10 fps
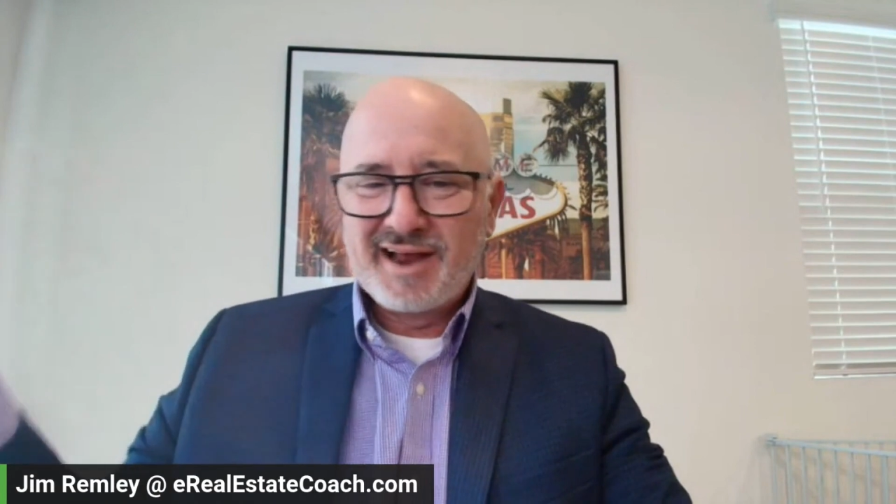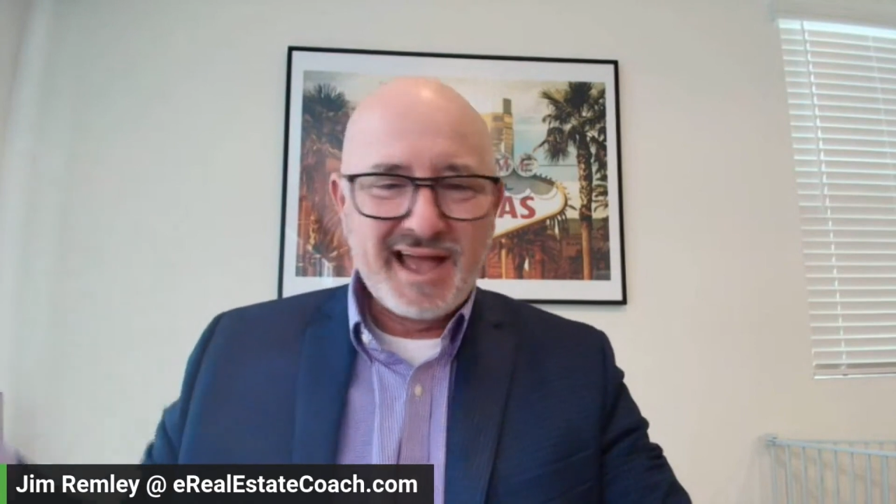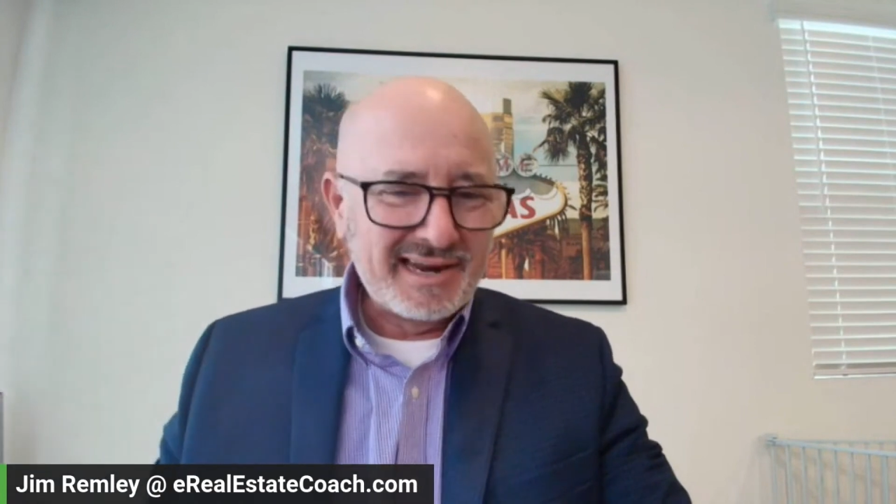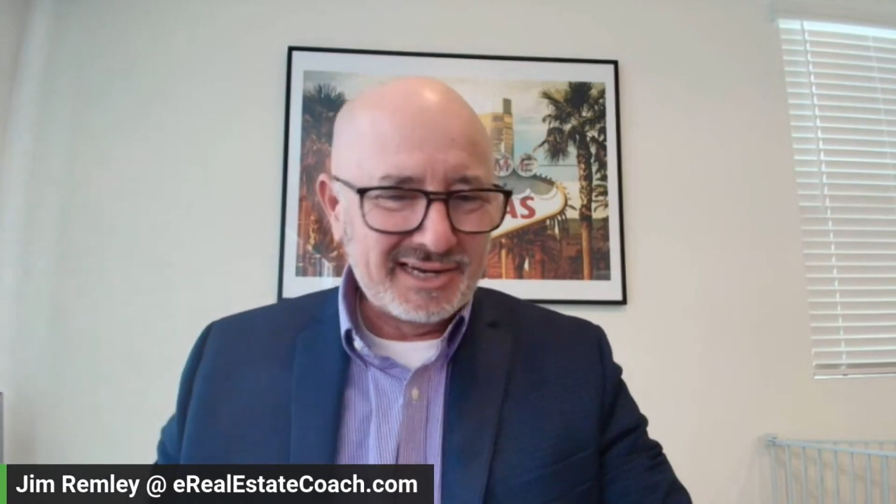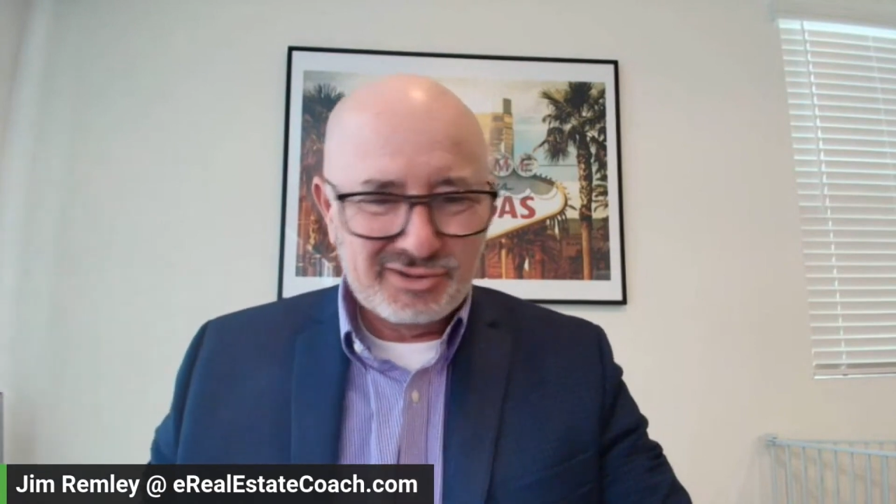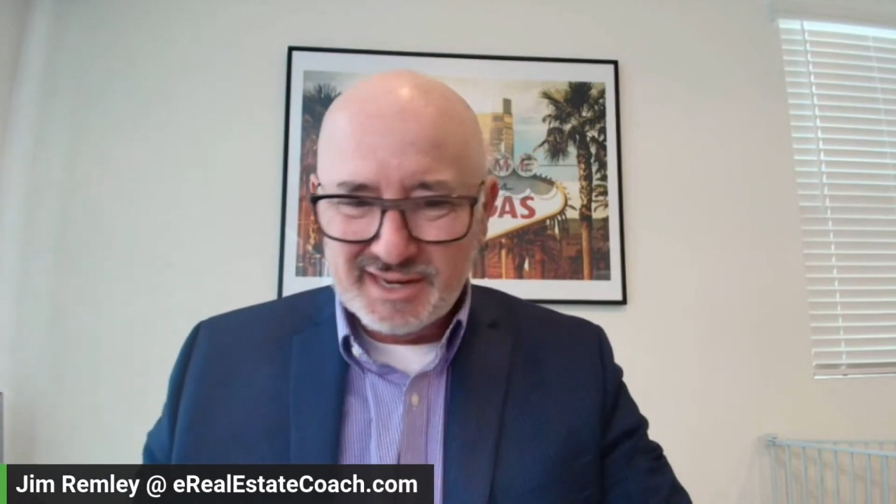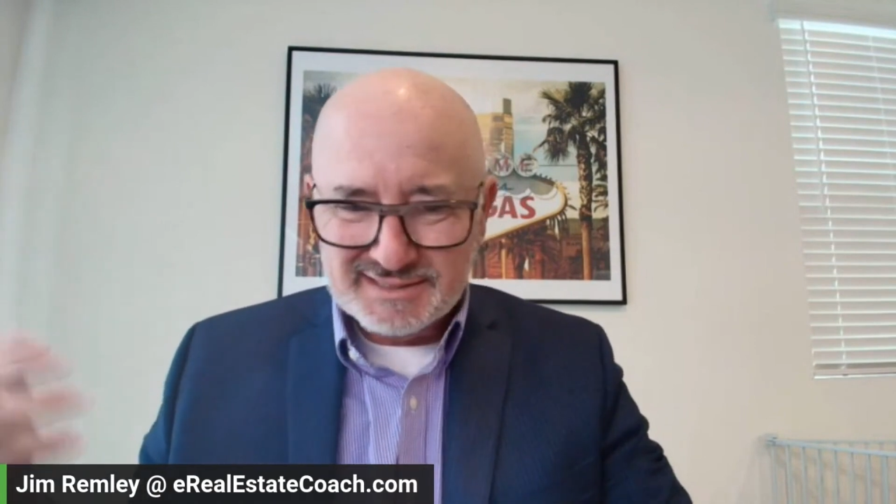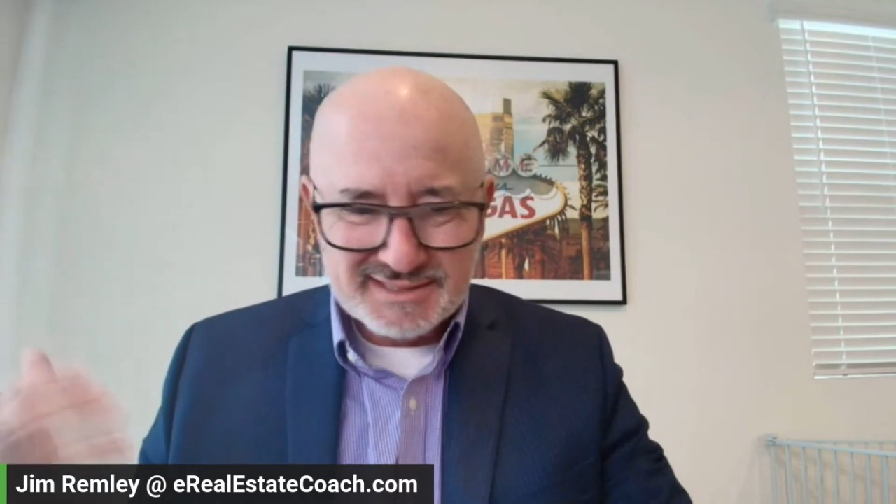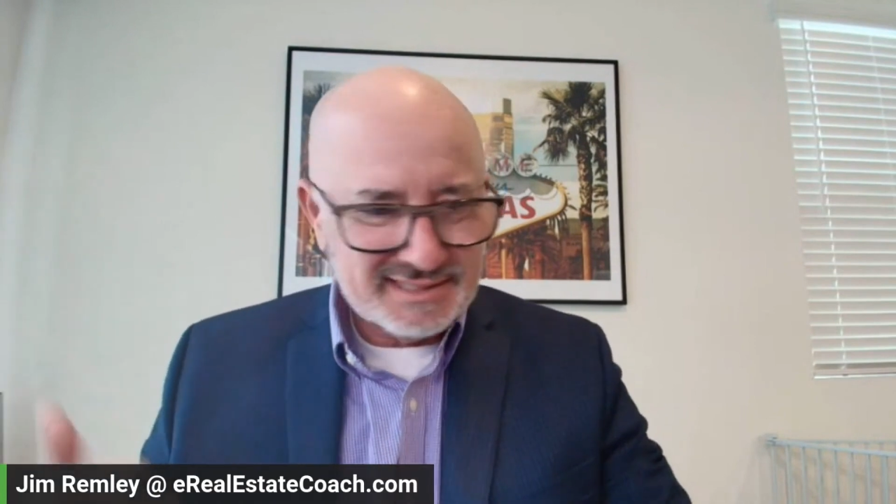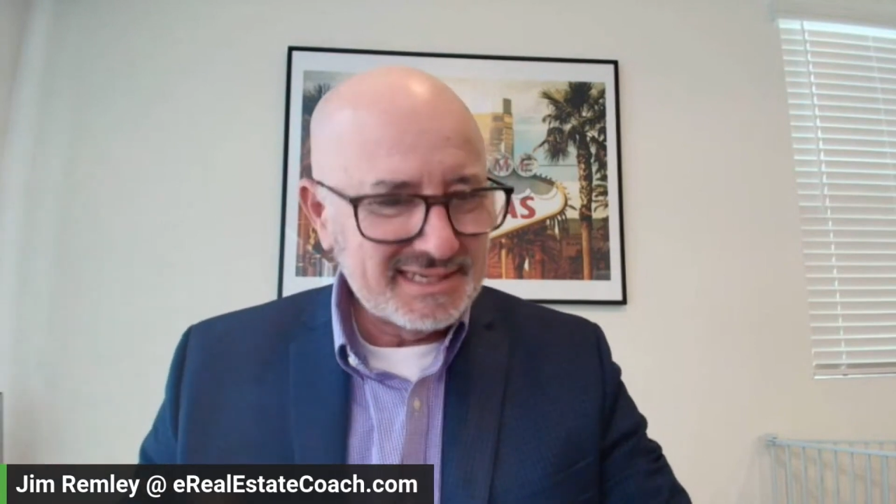ad in
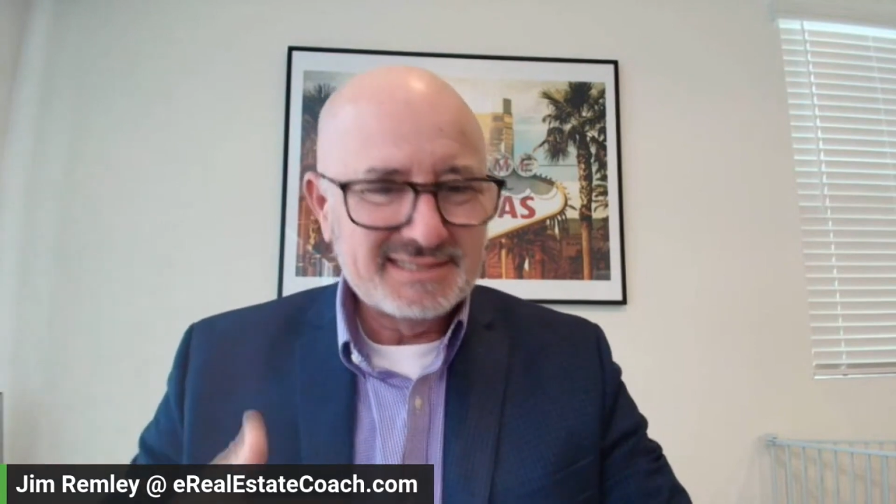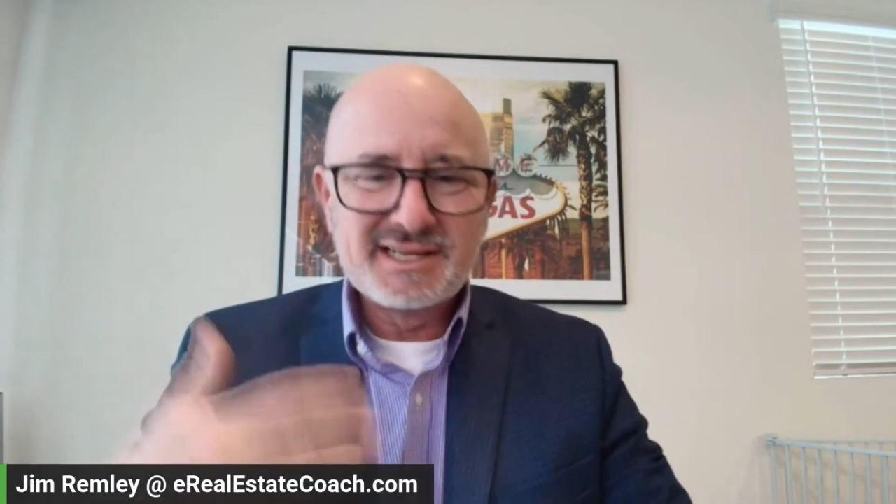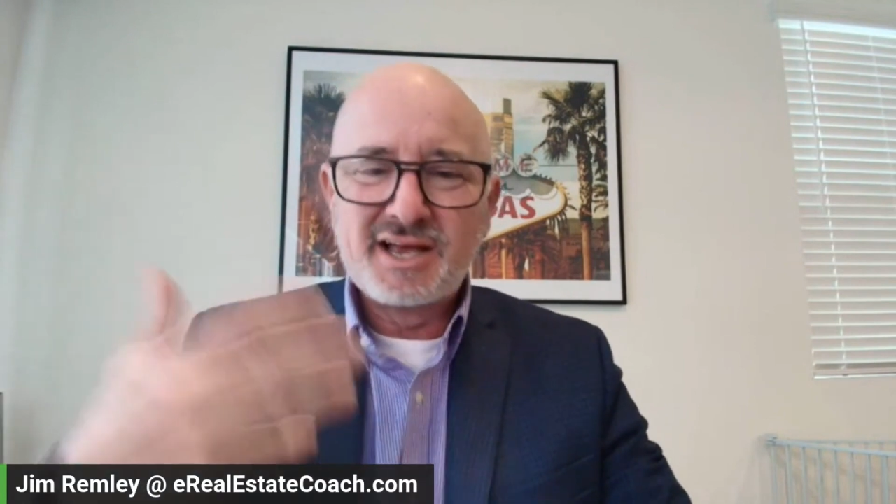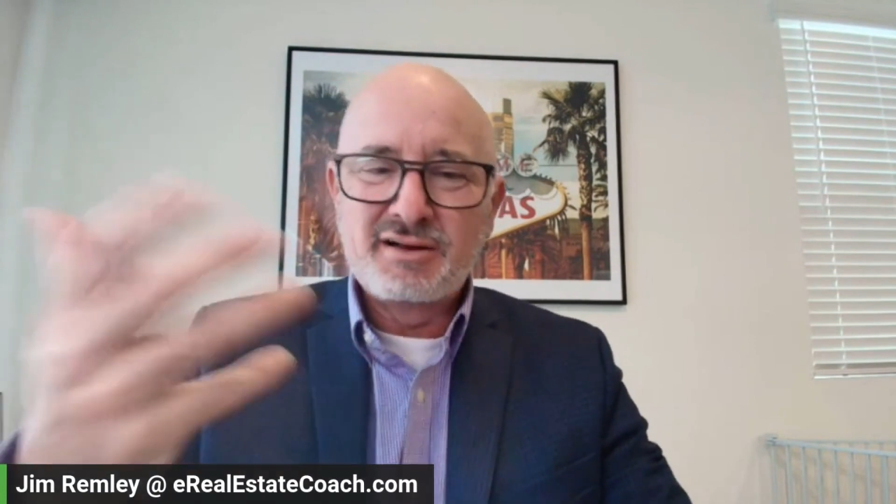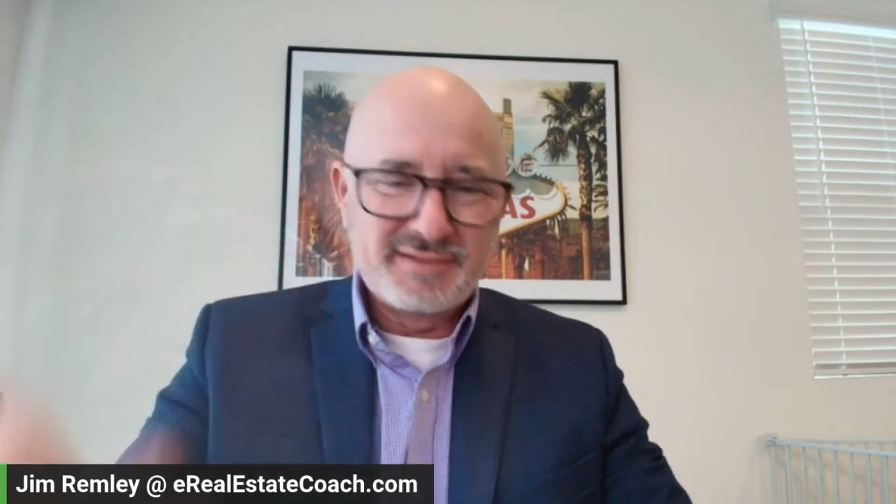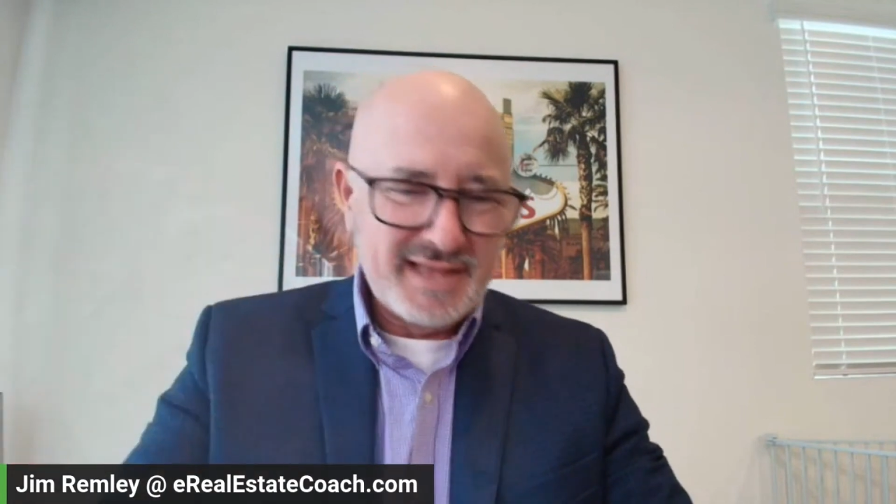Craigslist. I saw your